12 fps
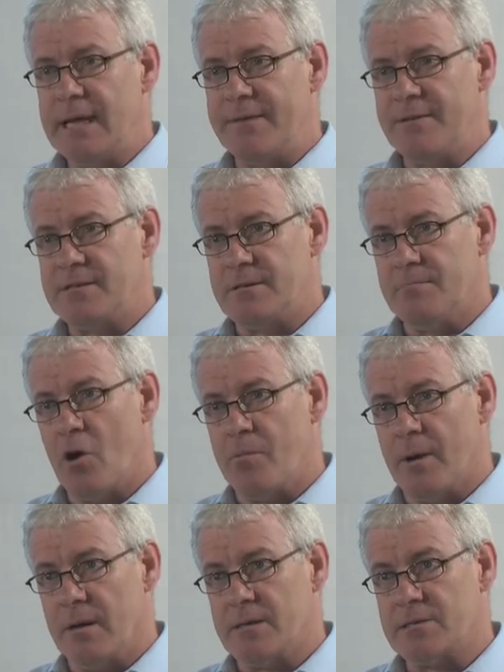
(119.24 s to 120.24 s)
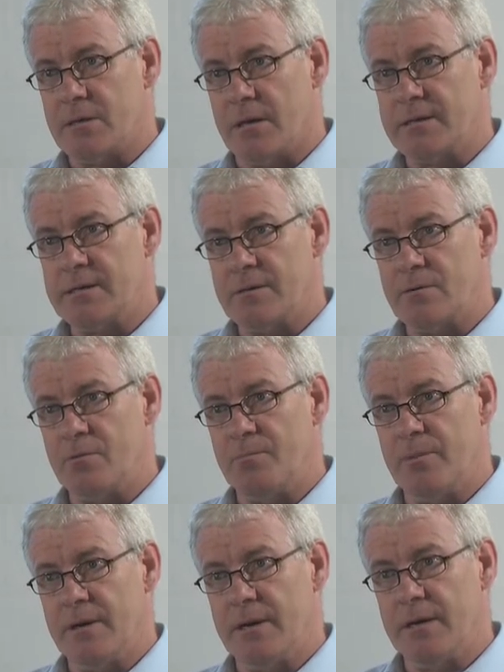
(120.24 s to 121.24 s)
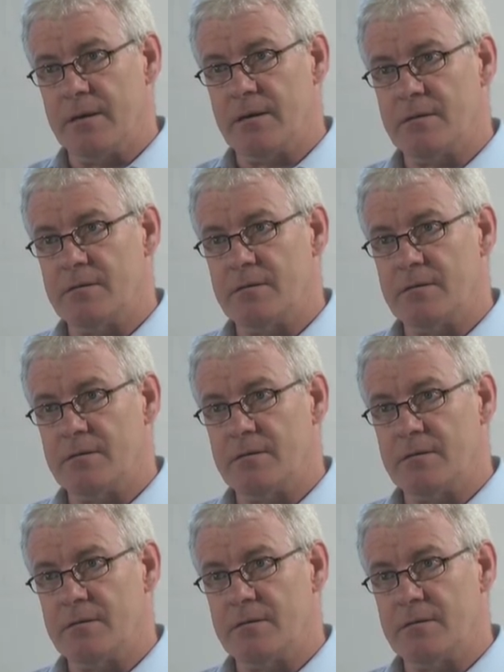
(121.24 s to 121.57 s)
If it's a mobile site, it could be